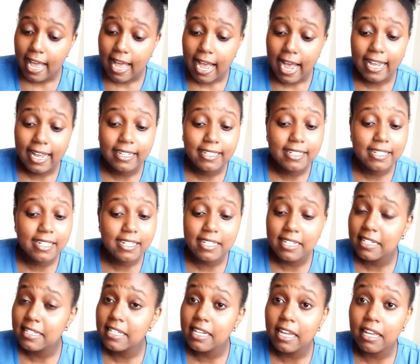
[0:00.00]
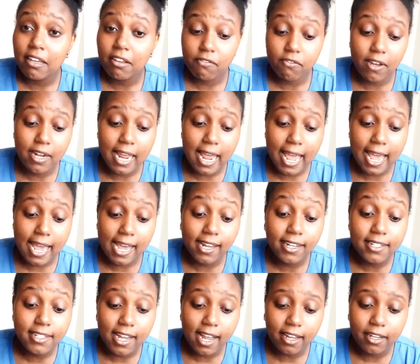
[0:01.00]
I didn't even
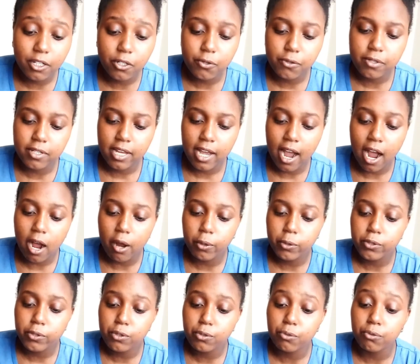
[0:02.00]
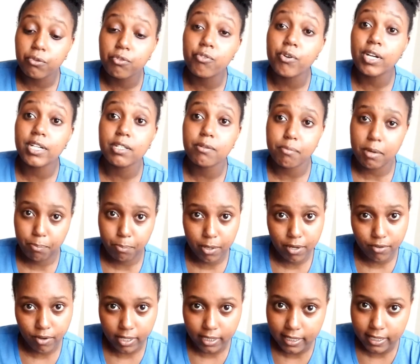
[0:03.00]
enter into the house to greet my
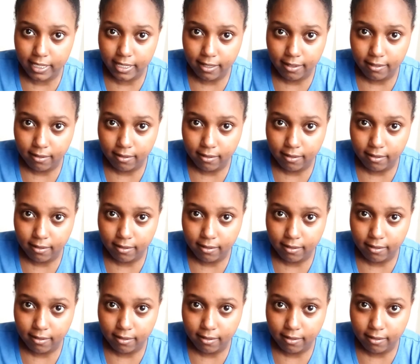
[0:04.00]
parents.